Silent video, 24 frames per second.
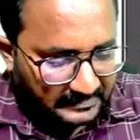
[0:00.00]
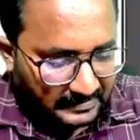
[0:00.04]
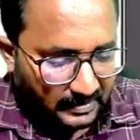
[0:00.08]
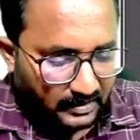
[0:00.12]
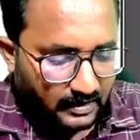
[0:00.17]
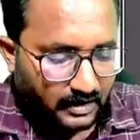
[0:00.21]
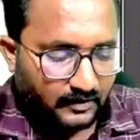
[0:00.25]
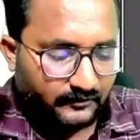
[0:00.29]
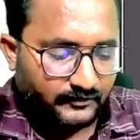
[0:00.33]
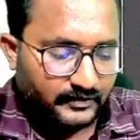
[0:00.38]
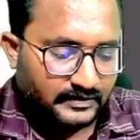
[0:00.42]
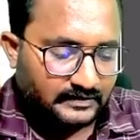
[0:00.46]

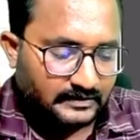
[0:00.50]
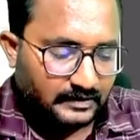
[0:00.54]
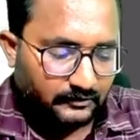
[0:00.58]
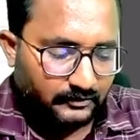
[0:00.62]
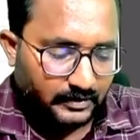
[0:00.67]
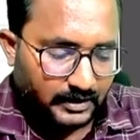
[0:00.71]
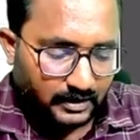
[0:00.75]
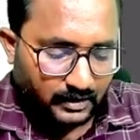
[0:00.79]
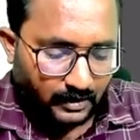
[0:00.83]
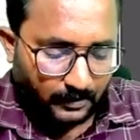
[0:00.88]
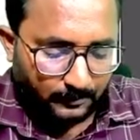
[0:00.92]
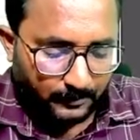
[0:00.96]
officer
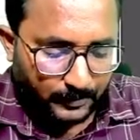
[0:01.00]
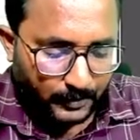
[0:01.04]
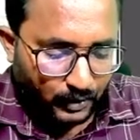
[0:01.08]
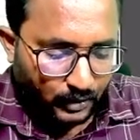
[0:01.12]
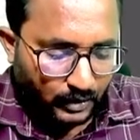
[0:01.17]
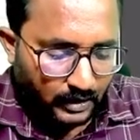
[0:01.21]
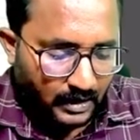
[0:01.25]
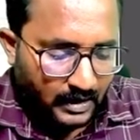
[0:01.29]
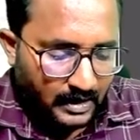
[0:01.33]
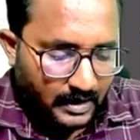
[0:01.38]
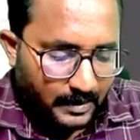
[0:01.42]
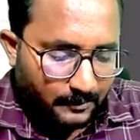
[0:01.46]
will
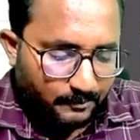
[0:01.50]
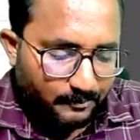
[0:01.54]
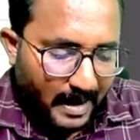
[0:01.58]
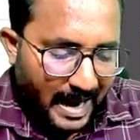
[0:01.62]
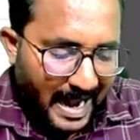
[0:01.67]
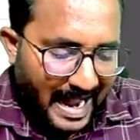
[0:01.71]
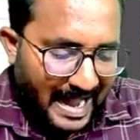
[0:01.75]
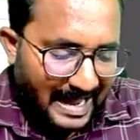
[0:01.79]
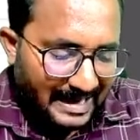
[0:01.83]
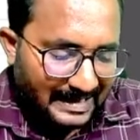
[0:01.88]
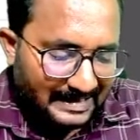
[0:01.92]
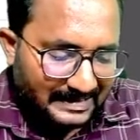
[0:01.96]
compute,
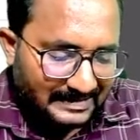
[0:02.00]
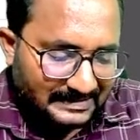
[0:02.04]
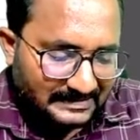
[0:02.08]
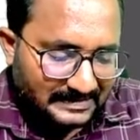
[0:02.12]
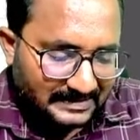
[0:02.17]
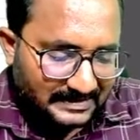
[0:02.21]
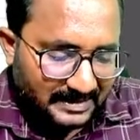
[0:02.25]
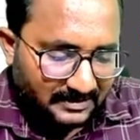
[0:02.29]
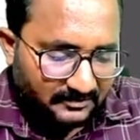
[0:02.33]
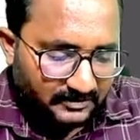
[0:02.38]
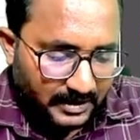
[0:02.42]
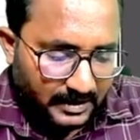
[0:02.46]
balance
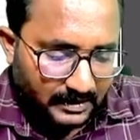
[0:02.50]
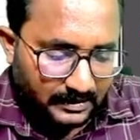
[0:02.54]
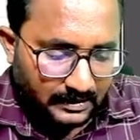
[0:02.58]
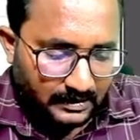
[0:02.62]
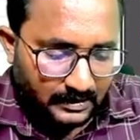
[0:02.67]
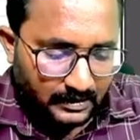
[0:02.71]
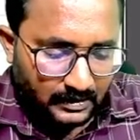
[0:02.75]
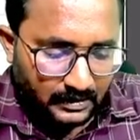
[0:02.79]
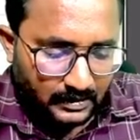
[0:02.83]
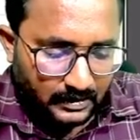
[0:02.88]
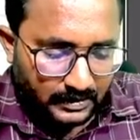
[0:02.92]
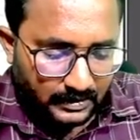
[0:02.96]
they
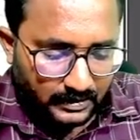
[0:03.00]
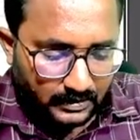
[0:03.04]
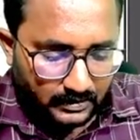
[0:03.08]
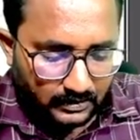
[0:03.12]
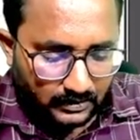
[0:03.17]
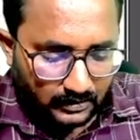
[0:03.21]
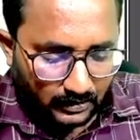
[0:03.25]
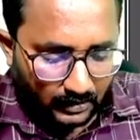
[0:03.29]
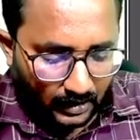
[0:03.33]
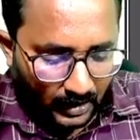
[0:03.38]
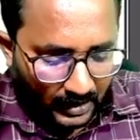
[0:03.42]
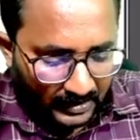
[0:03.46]
will
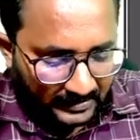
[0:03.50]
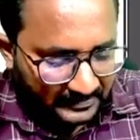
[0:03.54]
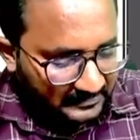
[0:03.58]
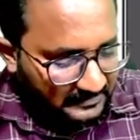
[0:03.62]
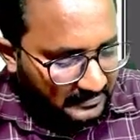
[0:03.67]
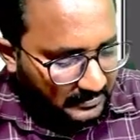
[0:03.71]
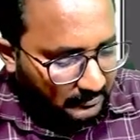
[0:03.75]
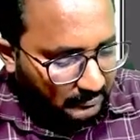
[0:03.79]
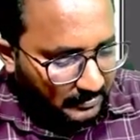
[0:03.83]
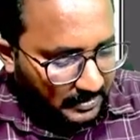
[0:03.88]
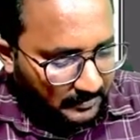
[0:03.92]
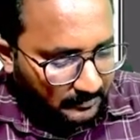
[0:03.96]

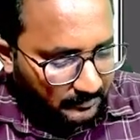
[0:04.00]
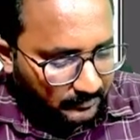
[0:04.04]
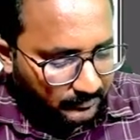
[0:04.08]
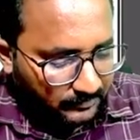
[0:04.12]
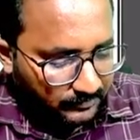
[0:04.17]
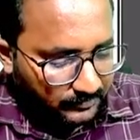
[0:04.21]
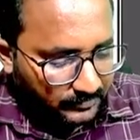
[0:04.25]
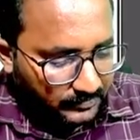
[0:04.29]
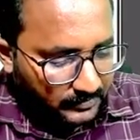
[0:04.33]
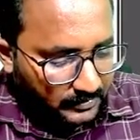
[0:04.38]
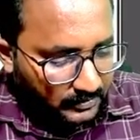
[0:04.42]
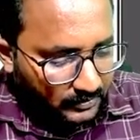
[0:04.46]
ask
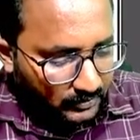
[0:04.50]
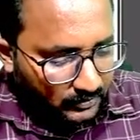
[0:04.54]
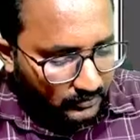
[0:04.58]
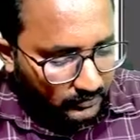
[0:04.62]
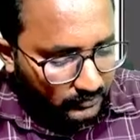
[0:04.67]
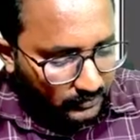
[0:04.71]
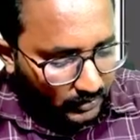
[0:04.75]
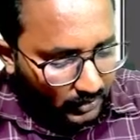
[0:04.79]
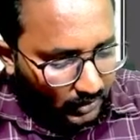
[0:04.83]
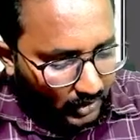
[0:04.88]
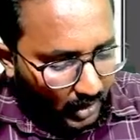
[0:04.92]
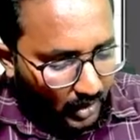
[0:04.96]

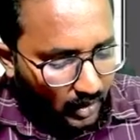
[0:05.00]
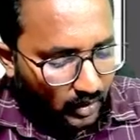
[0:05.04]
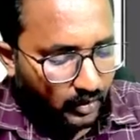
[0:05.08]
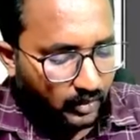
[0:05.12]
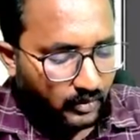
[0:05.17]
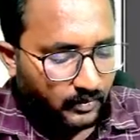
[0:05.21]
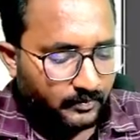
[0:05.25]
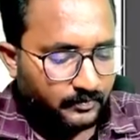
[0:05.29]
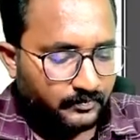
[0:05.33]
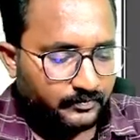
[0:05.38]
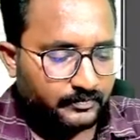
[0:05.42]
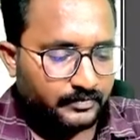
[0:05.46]
So
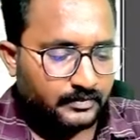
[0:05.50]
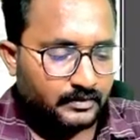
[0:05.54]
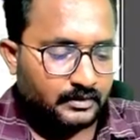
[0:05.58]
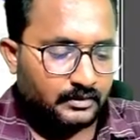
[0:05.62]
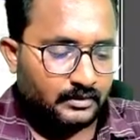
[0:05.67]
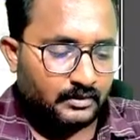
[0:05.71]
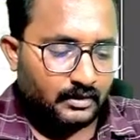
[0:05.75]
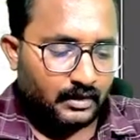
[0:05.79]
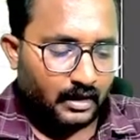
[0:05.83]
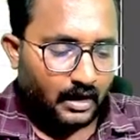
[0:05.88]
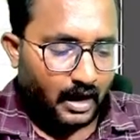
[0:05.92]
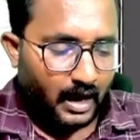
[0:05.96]
now
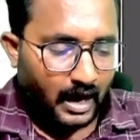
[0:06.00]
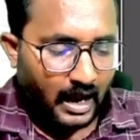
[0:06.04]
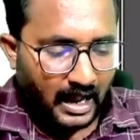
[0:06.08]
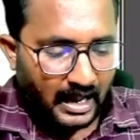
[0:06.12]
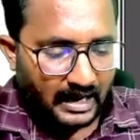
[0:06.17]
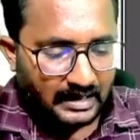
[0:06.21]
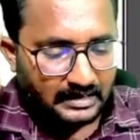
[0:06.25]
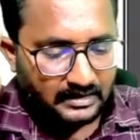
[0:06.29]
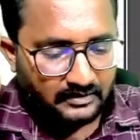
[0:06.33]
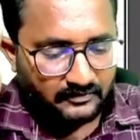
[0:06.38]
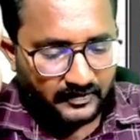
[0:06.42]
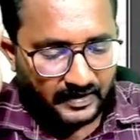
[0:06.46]

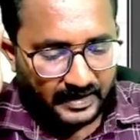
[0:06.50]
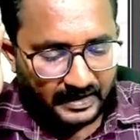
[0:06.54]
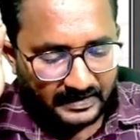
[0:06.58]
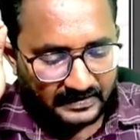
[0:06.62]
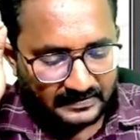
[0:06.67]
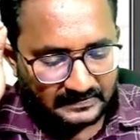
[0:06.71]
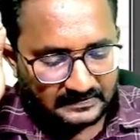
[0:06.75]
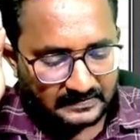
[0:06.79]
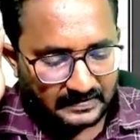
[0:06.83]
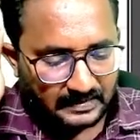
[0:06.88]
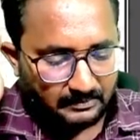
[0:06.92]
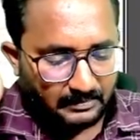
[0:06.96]

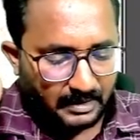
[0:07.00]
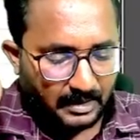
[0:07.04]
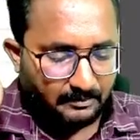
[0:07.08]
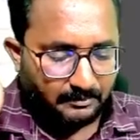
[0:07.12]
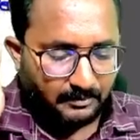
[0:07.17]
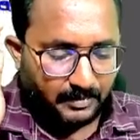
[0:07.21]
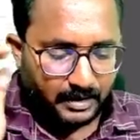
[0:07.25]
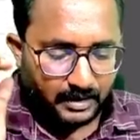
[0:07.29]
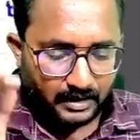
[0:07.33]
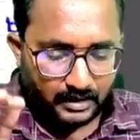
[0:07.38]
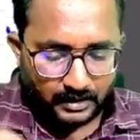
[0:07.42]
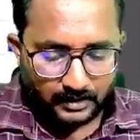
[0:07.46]
always
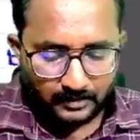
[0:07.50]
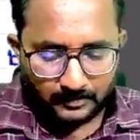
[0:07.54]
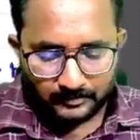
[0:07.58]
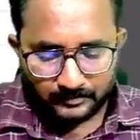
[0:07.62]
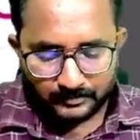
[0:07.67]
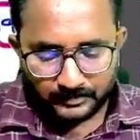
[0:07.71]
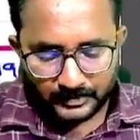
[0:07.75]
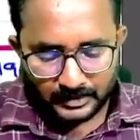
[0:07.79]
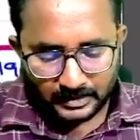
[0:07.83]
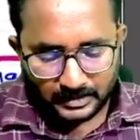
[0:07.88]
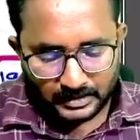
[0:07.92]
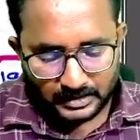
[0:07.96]
remember
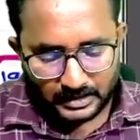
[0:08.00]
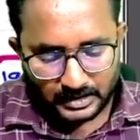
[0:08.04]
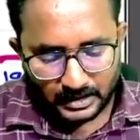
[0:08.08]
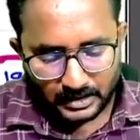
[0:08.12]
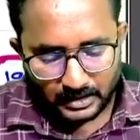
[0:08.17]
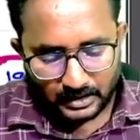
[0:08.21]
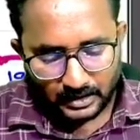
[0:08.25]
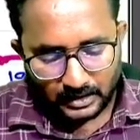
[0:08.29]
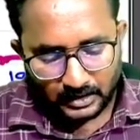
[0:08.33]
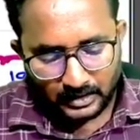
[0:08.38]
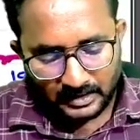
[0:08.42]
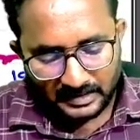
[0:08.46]

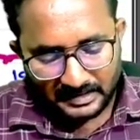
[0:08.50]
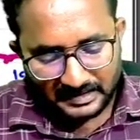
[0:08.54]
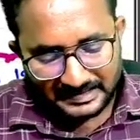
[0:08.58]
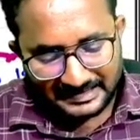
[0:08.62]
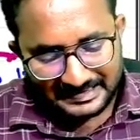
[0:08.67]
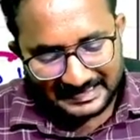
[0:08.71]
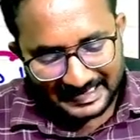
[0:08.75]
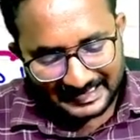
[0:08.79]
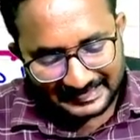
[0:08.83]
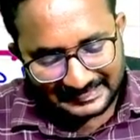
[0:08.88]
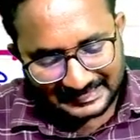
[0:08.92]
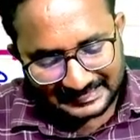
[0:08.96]
here
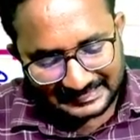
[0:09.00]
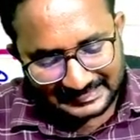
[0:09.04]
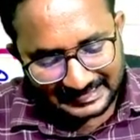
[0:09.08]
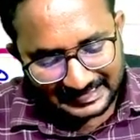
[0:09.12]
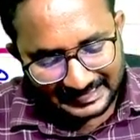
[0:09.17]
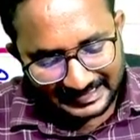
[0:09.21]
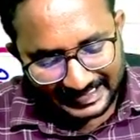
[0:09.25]
SSR